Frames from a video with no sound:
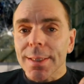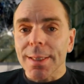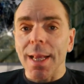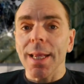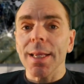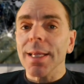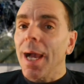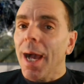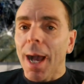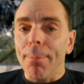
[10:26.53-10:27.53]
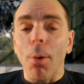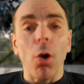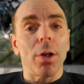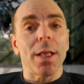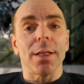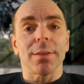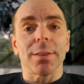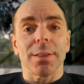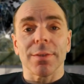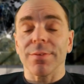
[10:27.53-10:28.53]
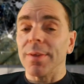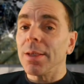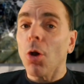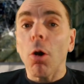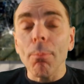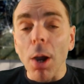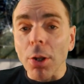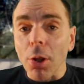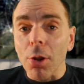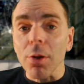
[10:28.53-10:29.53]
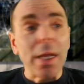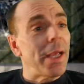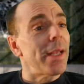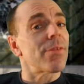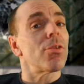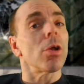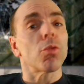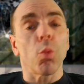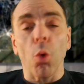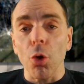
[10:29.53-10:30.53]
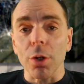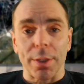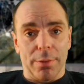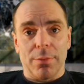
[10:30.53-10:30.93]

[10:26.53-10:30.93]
Think about it. Single mother, it's not worth it.